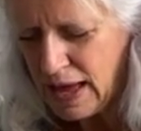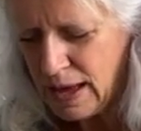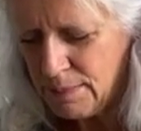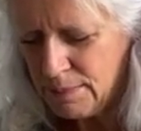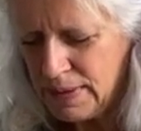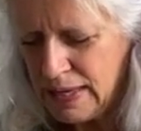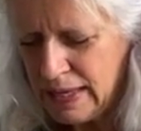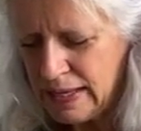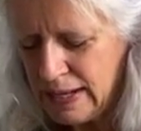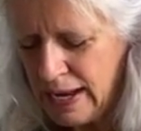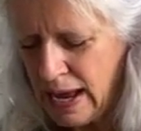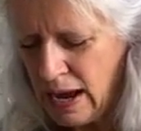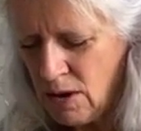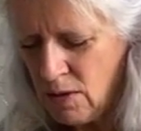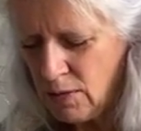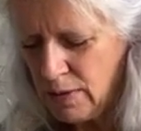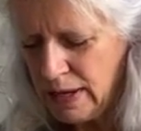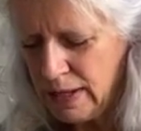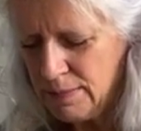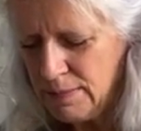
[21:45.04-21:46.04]
pin
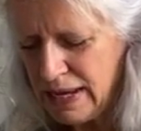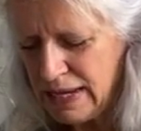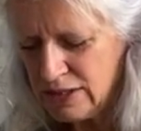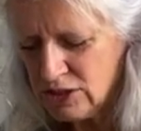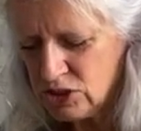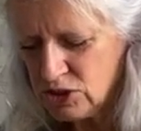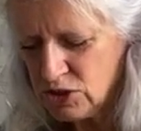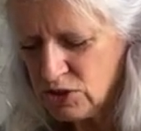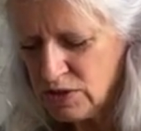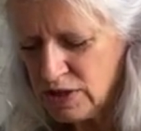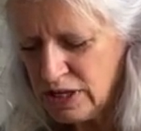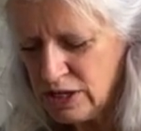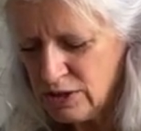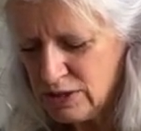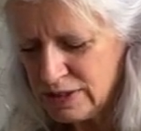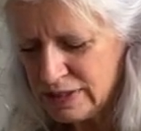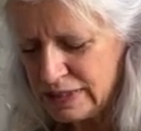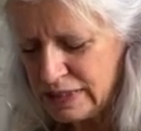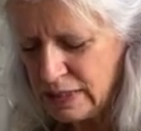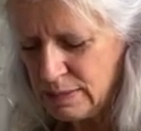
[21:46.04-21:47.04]
out and make sure that your
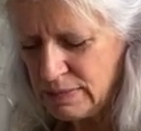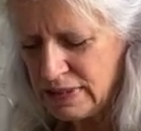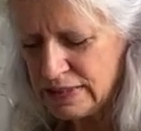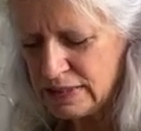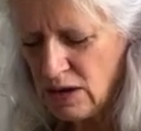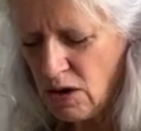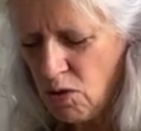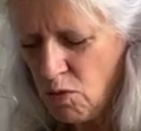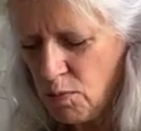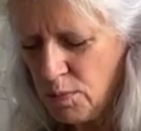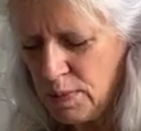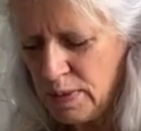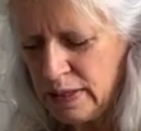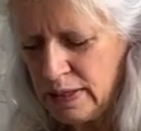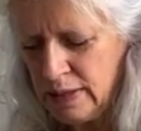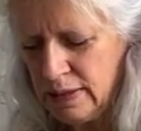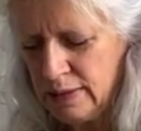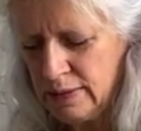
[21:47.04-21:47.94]
seam is open.